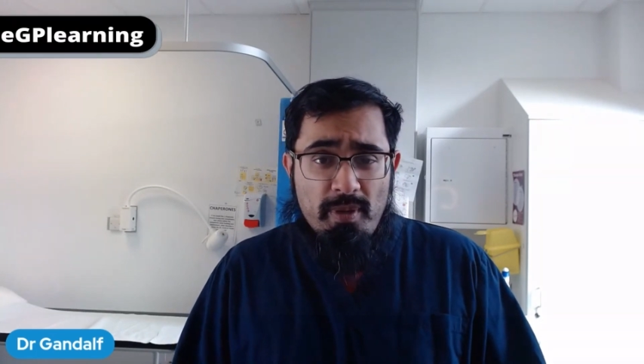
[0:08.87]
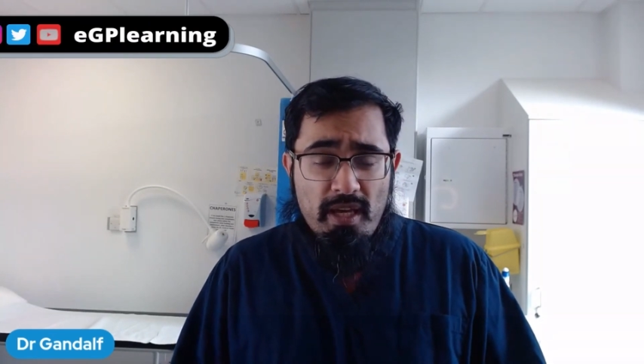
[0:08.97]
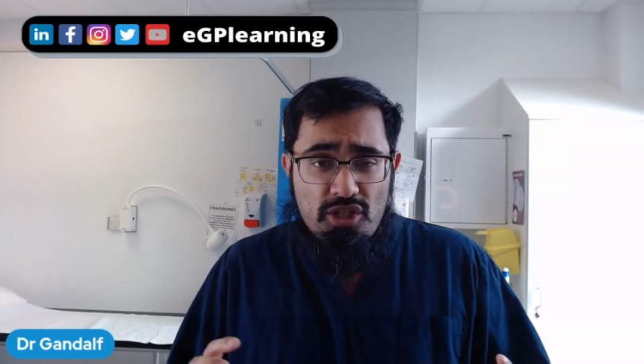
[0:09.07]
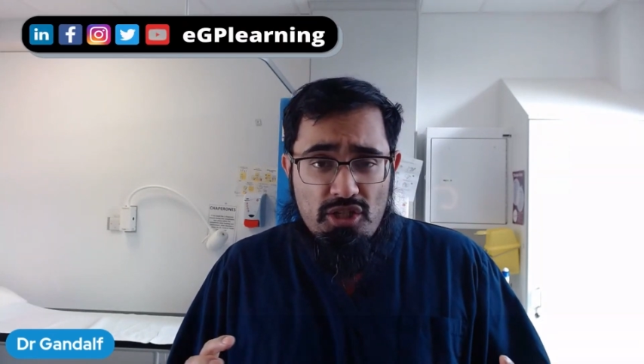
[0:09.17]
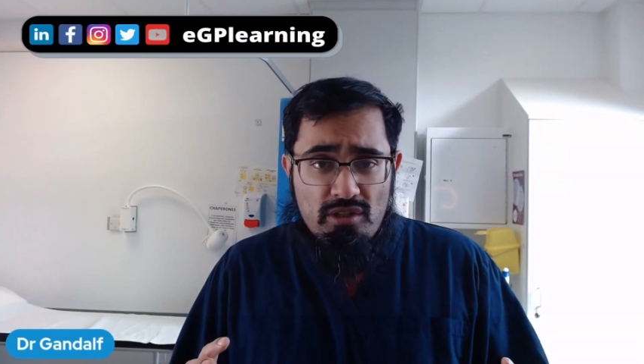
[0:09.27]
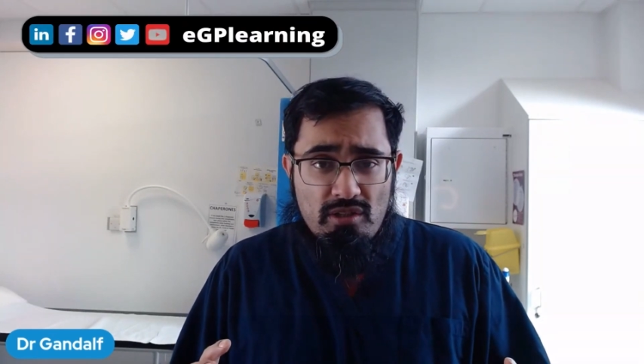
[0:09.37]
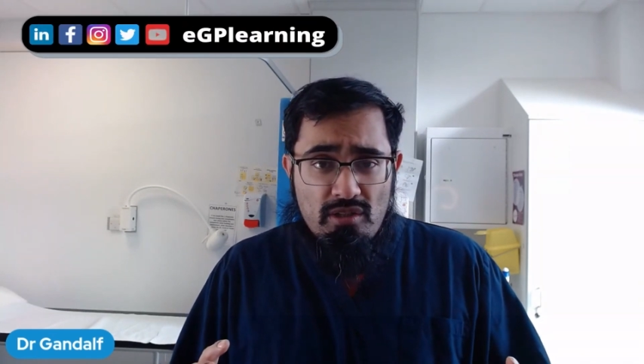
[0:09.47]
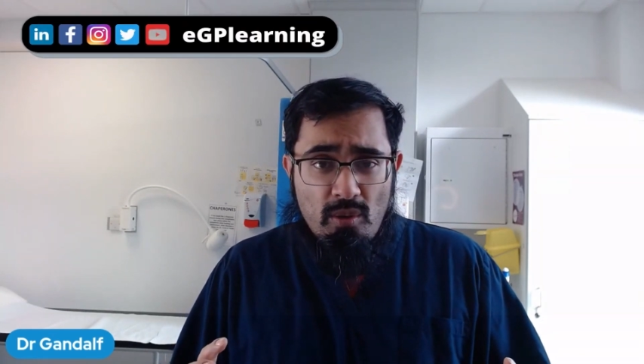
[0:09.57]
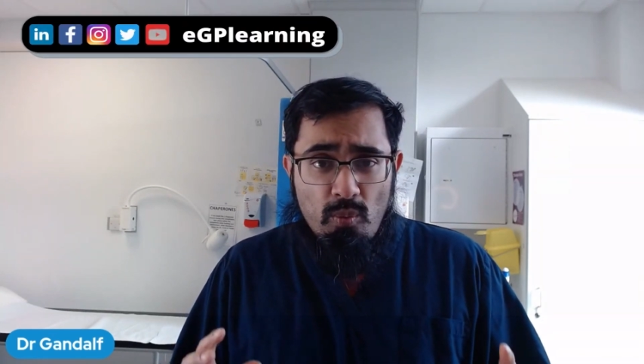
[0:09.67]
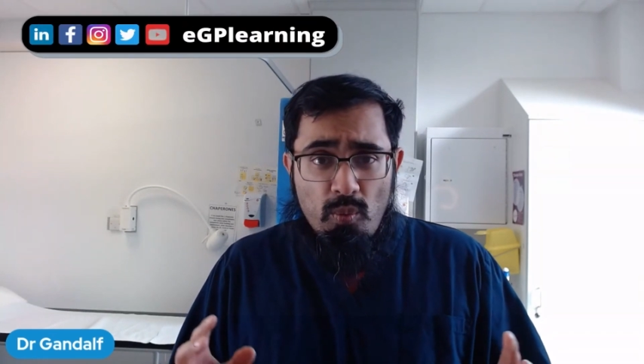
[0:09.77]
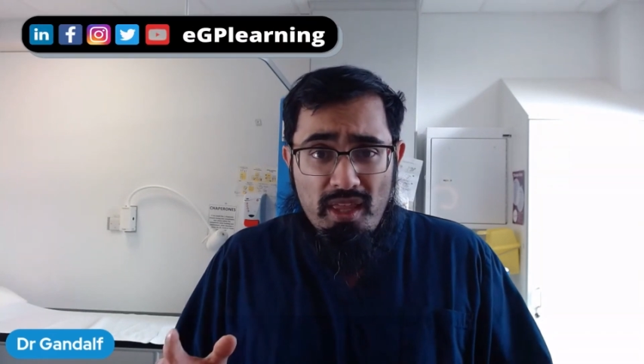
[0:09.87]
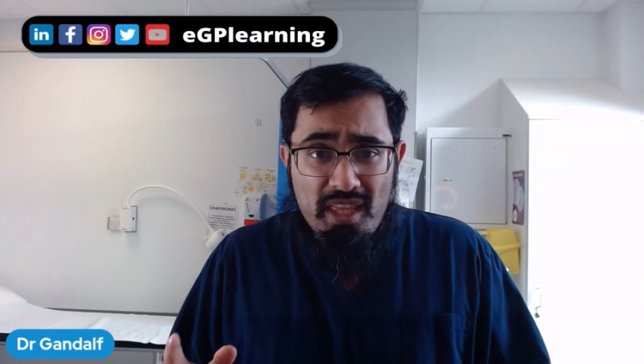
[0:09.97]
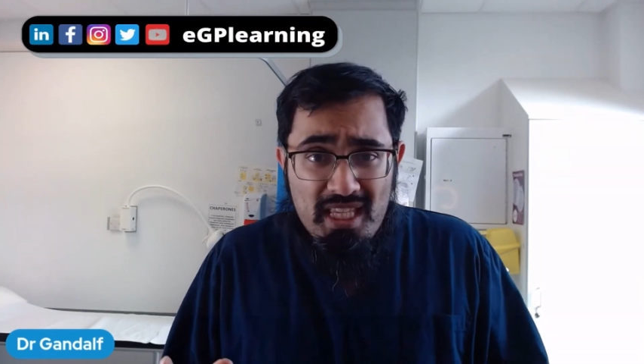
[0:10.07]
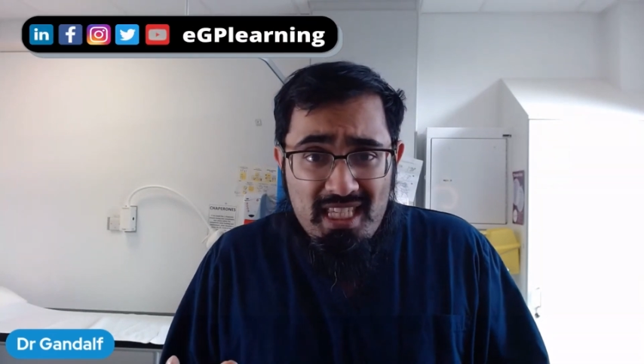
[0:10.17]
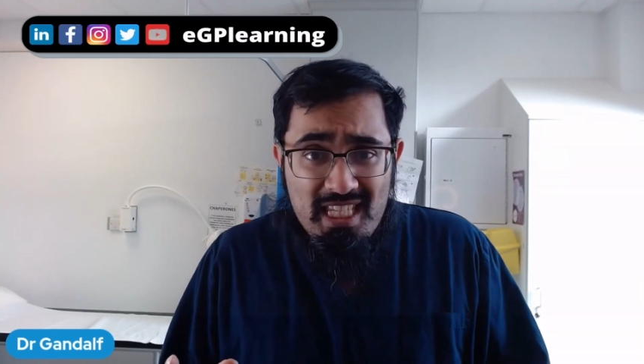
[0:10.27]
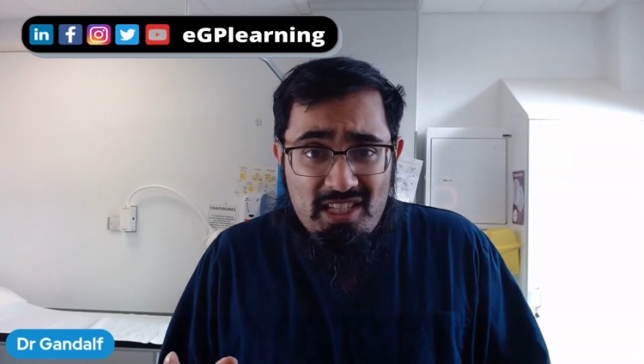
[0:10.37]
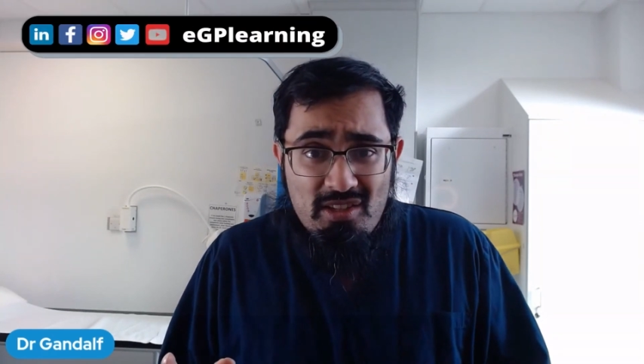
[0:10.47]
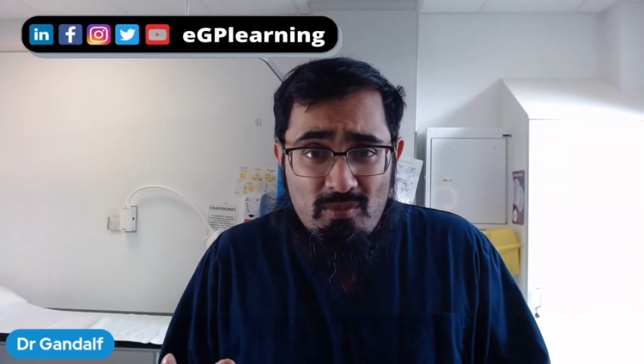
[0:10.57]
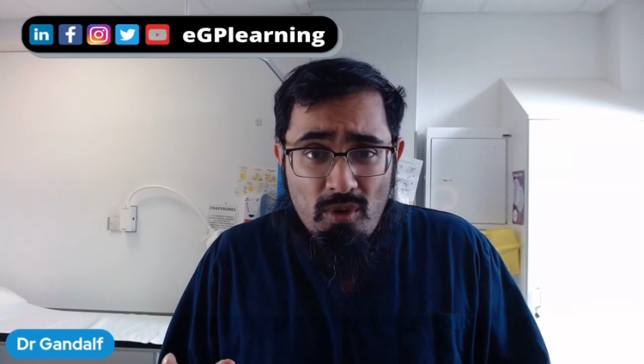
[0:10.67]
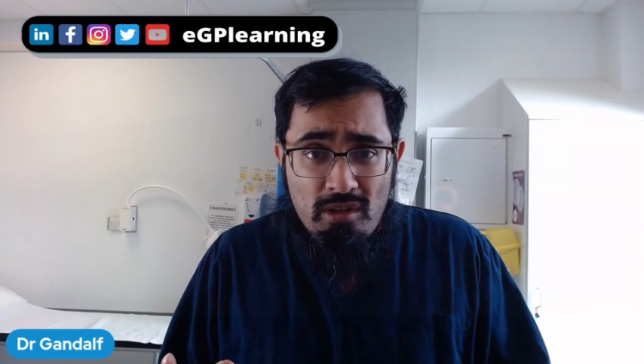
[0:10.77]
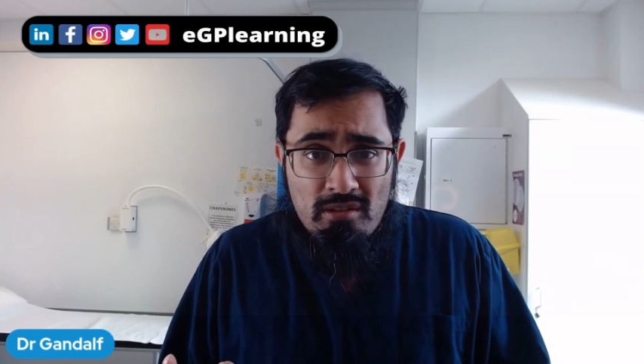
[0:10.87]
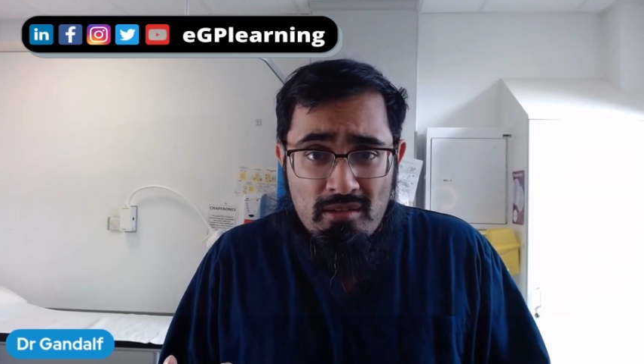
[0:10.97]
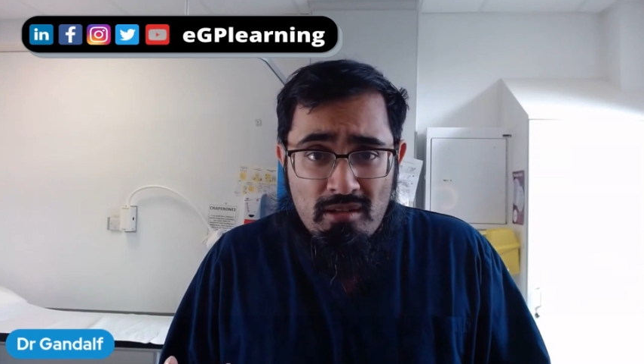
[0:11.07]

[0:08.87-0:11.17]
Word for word: patient within System One?